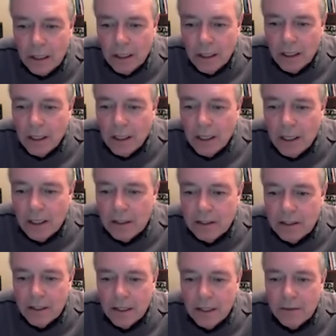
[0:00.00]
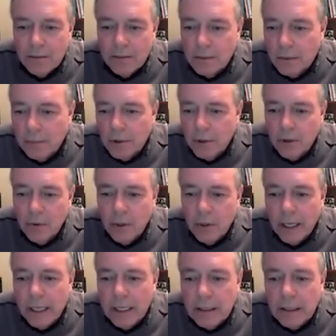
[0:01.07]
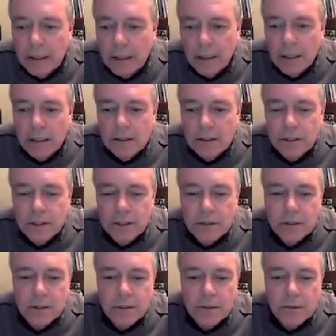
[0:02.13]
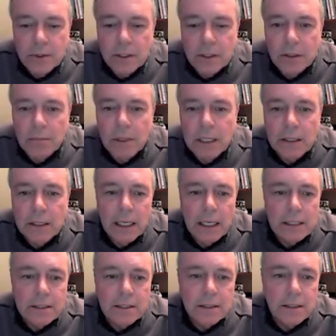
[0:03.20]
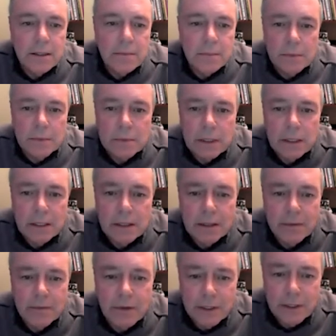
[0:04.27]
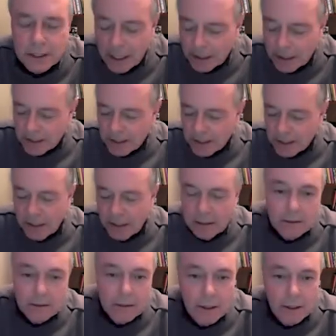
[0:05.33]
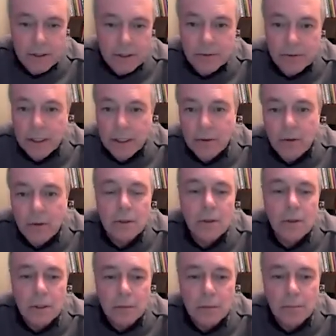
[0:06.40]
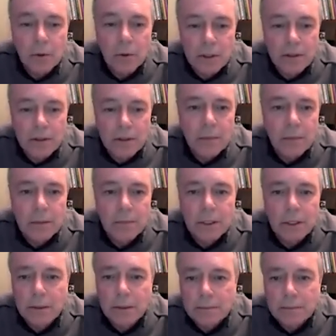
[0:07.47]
and puree to really make that a very tasty entree or component of a main meal.